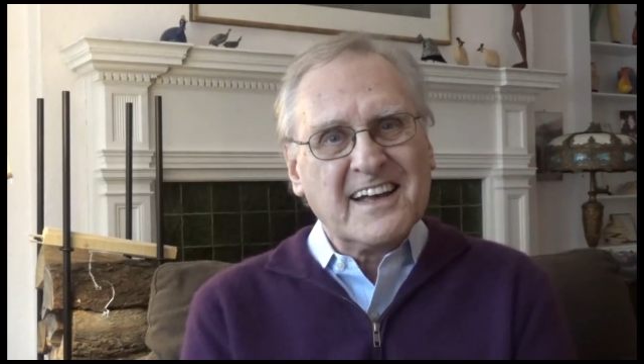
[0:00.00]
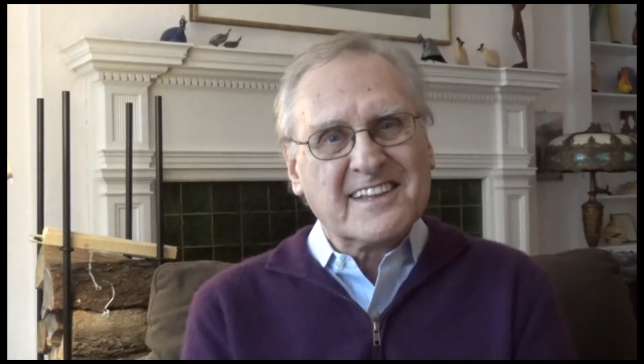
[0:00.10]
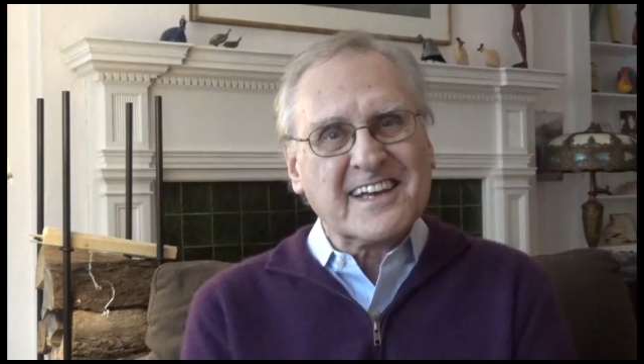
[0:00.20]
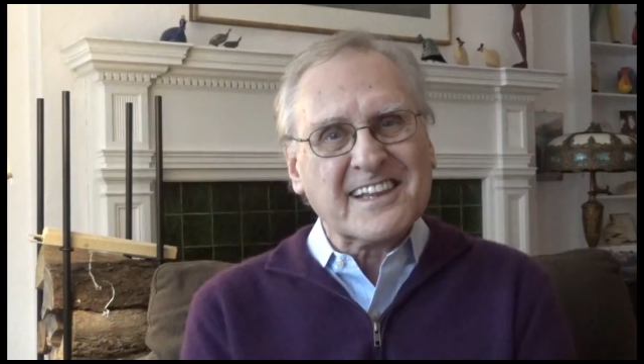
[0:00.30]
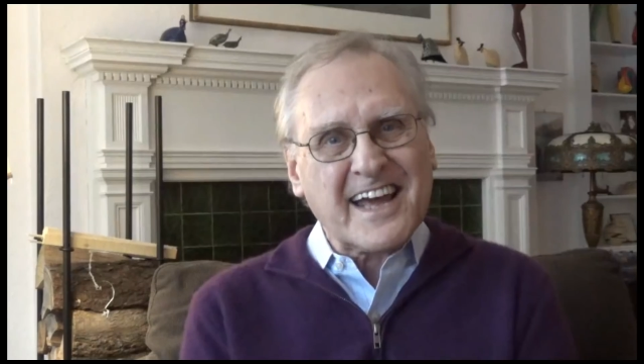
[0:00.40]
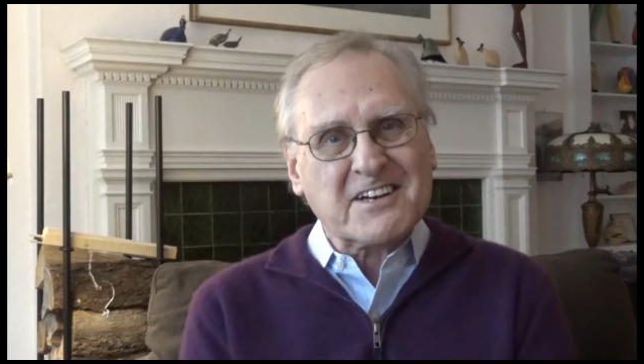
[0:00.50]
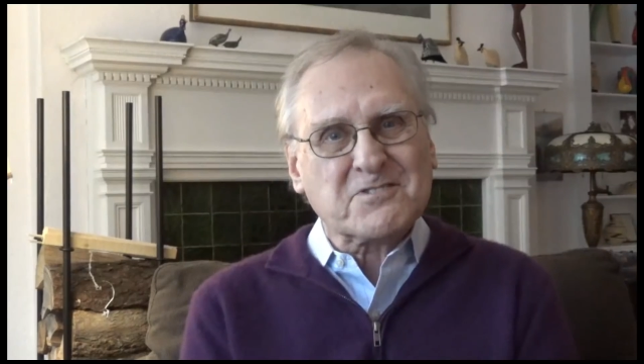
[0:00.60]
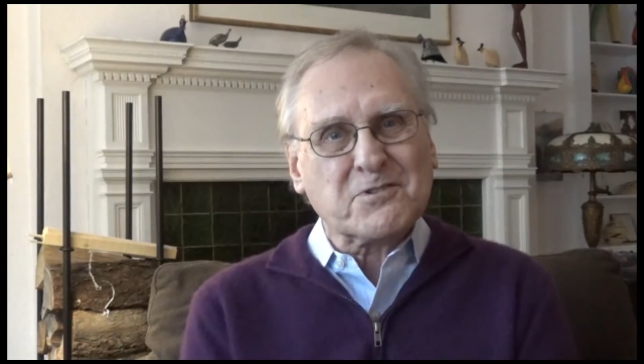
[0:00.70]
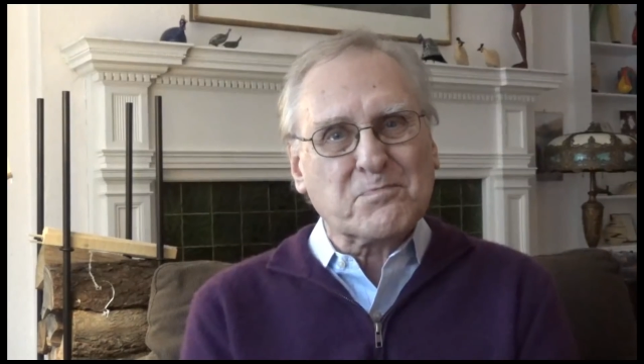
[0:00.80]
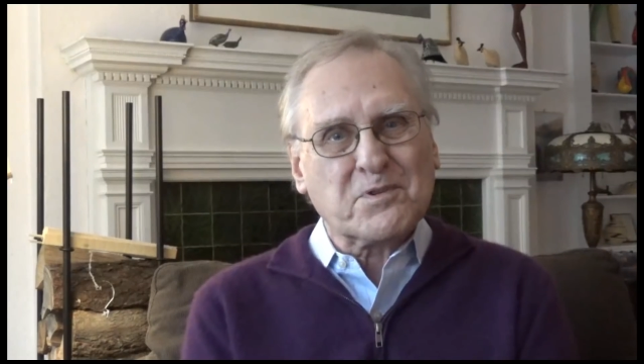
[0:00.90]
the
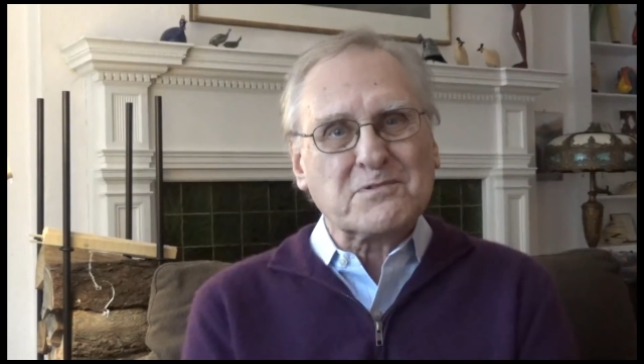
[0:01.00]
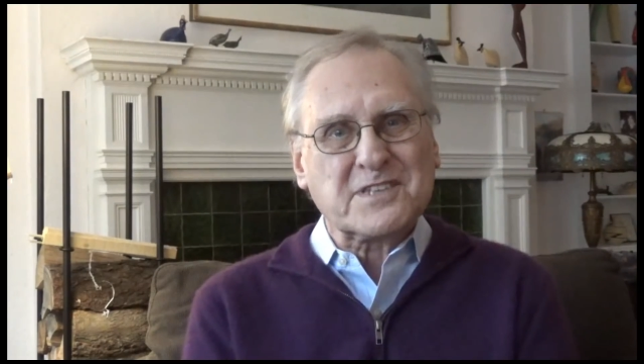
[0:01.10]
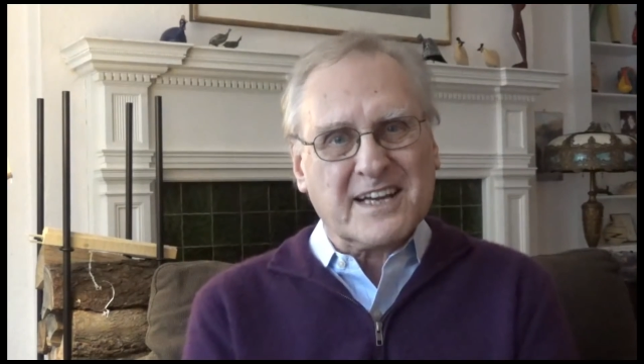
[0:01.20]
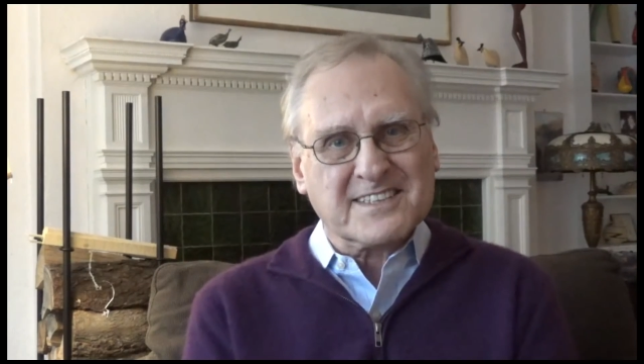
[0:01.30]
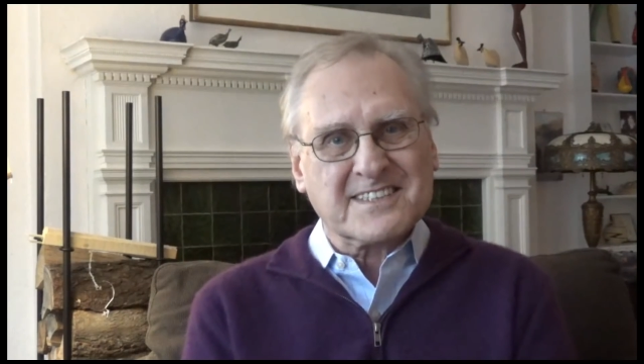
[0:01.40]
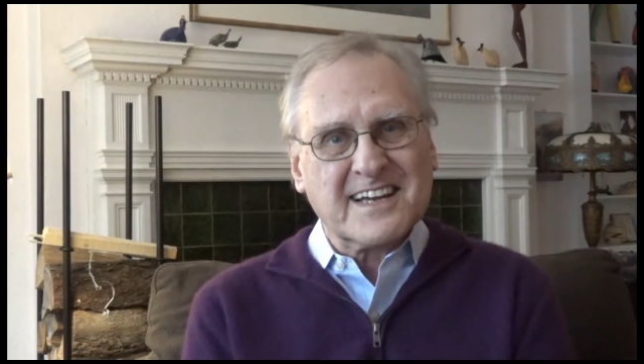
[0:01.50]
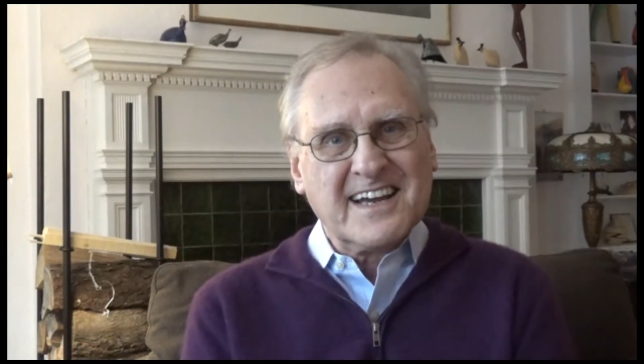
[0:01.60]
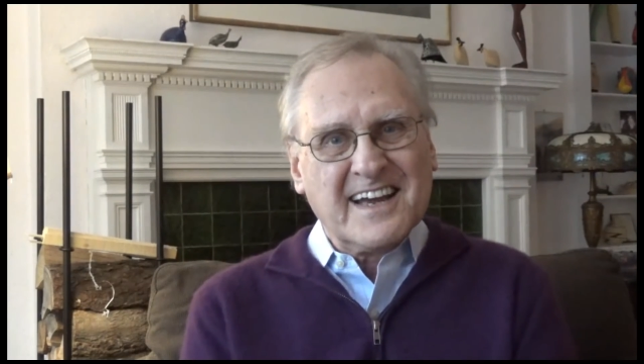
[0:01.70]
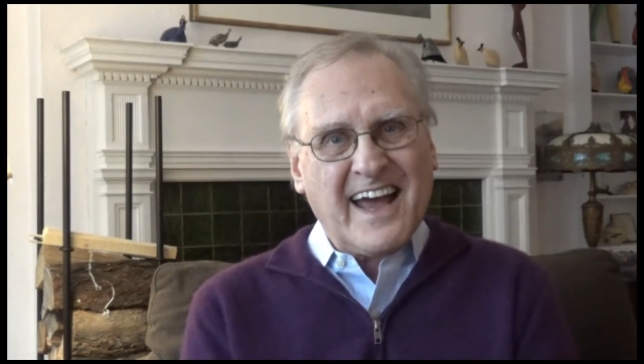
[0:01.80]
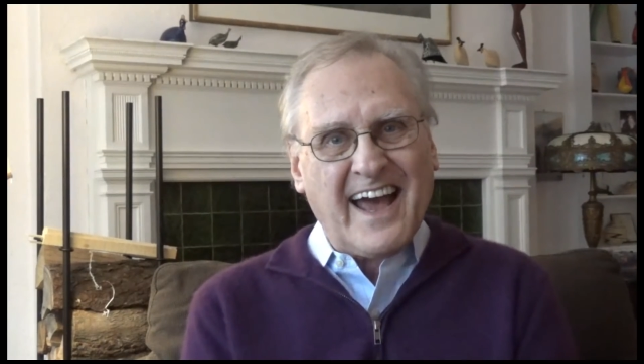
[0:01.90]
electoral process.
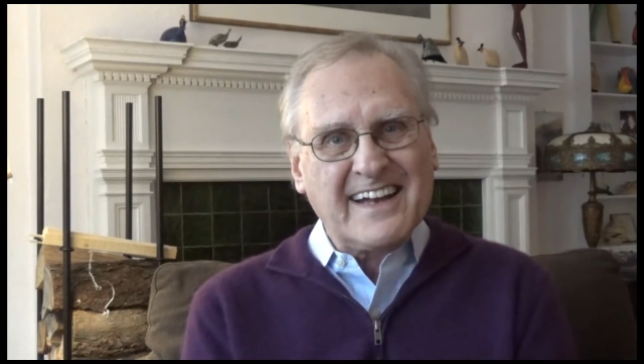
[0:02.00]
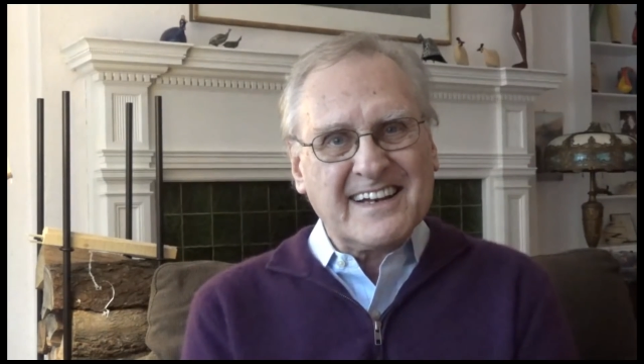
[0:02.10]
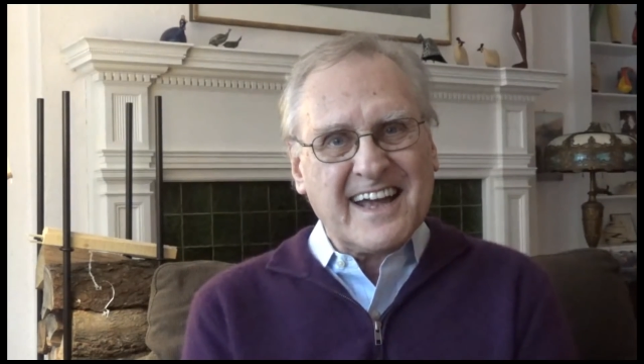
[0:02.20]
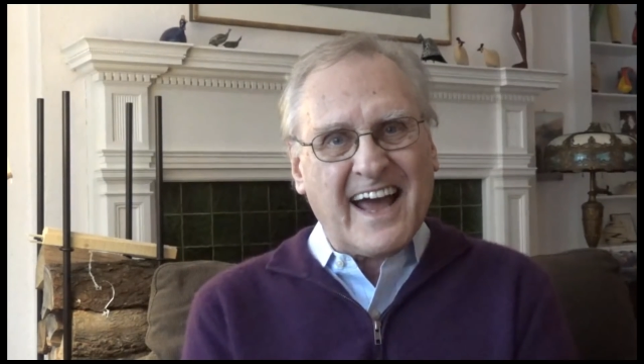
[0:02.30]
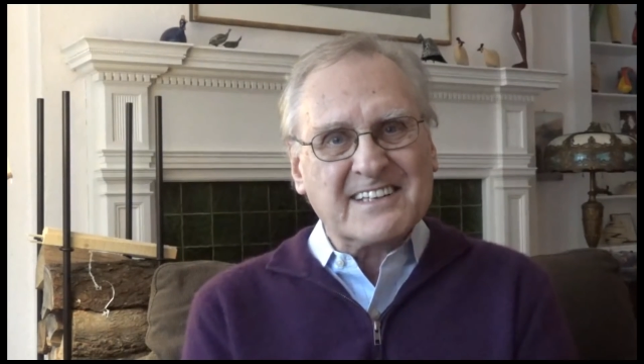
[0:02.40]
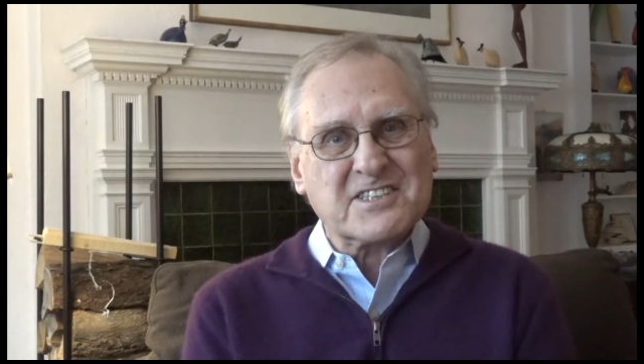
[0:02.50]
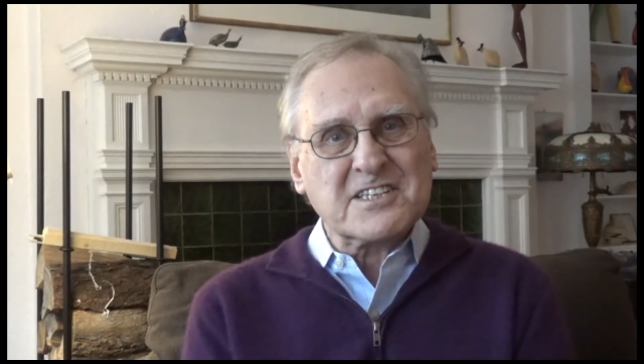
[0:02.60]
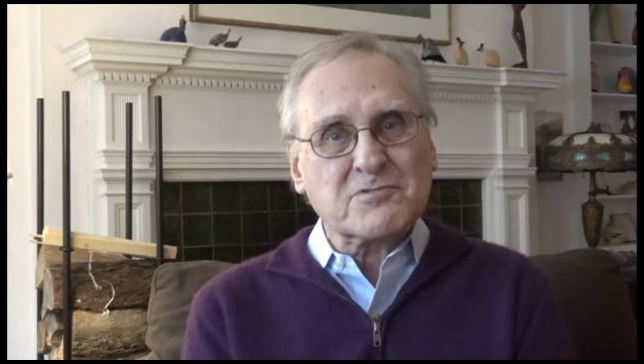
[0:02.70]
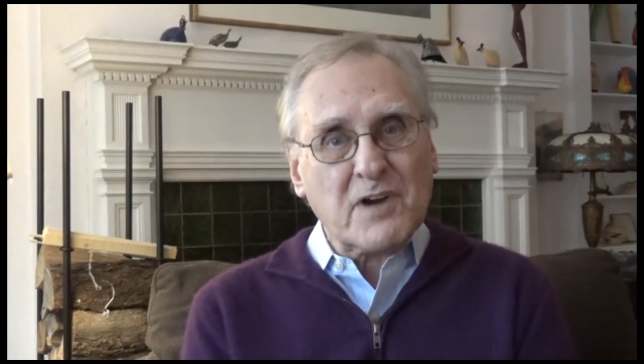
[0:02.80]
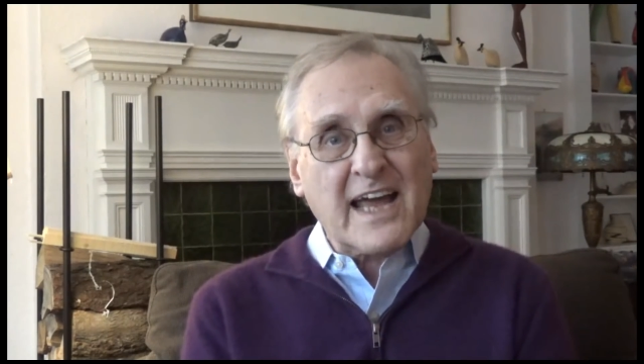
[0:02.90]
And
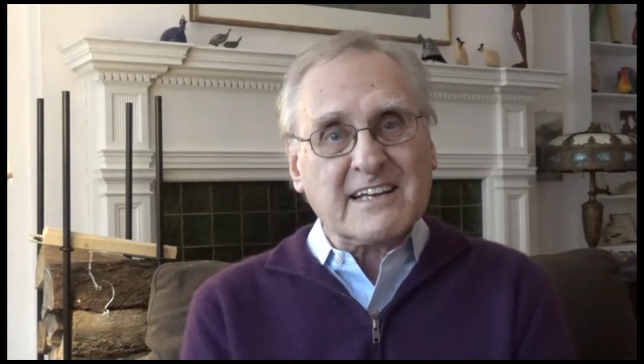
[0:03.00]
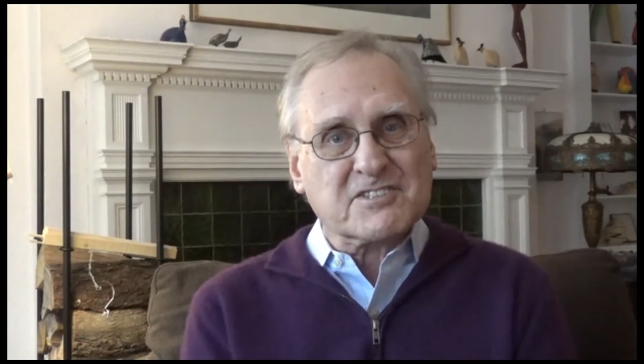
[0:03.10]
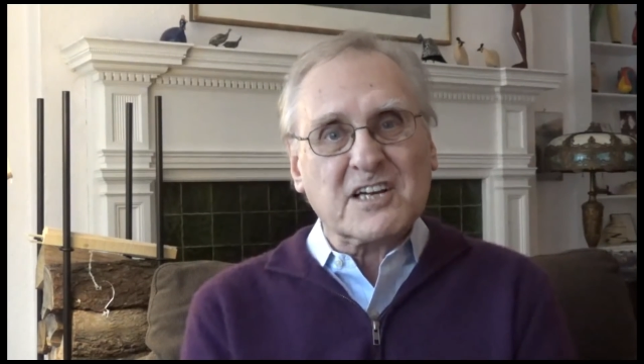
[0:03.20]
she's right,